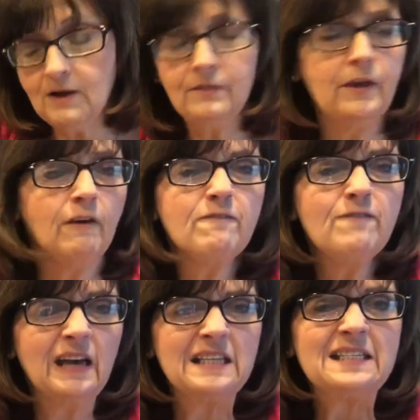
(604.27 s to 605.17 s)
They're
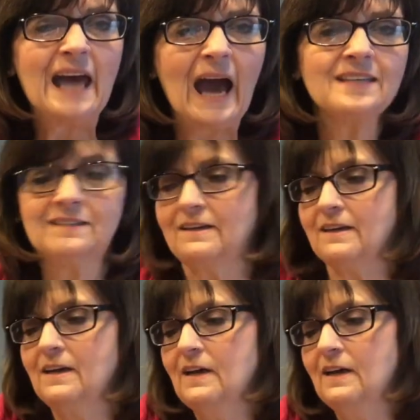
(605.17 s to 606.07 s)
fantastic.
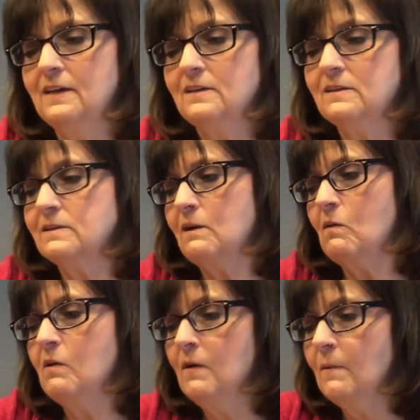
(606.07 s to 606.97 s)
So
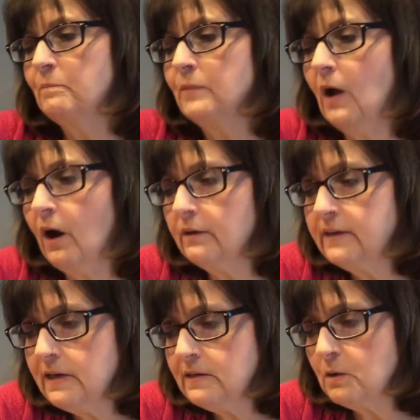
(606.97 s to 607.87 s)
Our
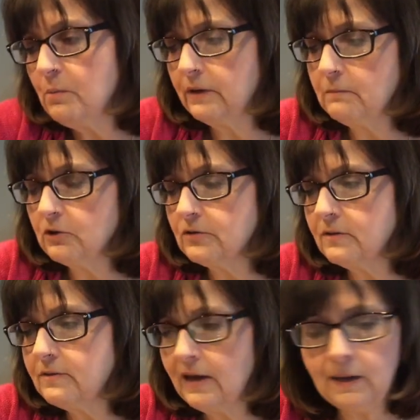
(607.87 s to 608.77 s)
kits are pretty much the
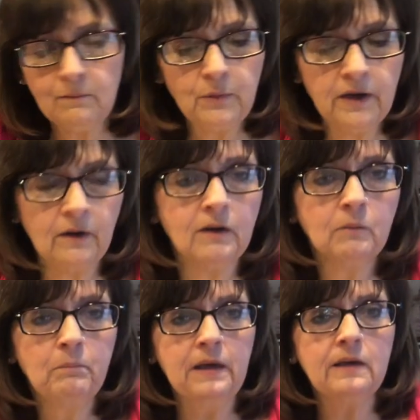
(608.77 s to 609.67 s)
same. We get our
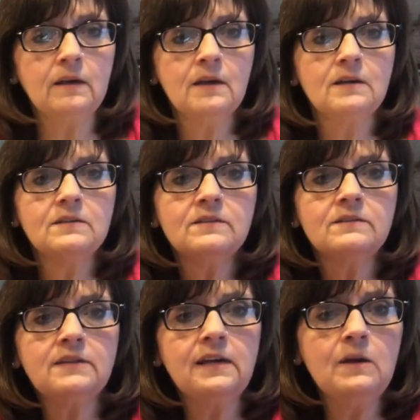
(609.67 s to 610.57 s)
pink
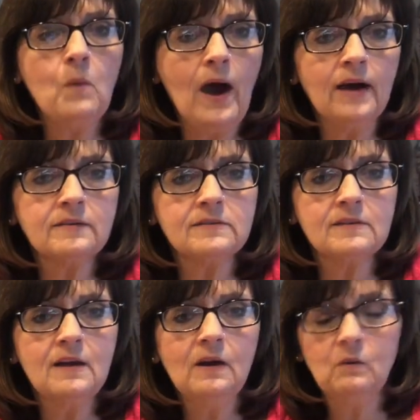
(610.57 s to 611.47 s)
sticky
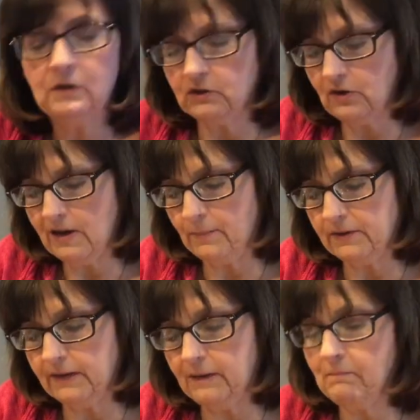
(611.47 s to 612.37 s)
wax, which I happen
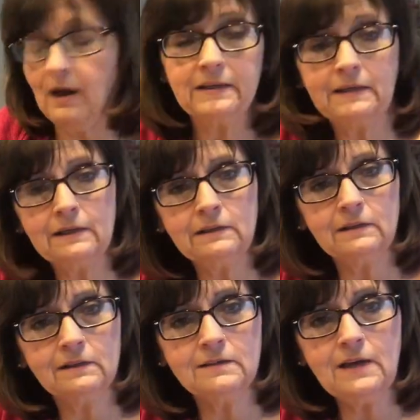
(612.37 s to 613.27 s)
to keep mine in a little
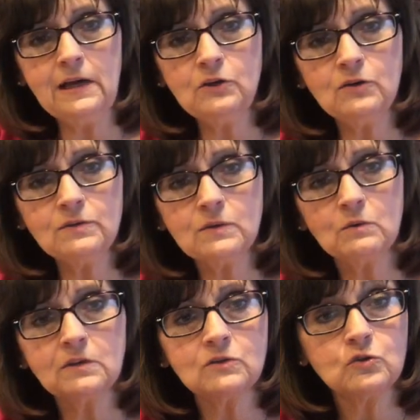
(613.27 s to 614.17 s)
container so
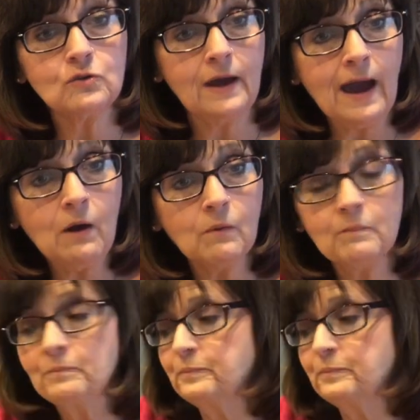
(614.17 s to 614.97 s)
it doesn't dry out.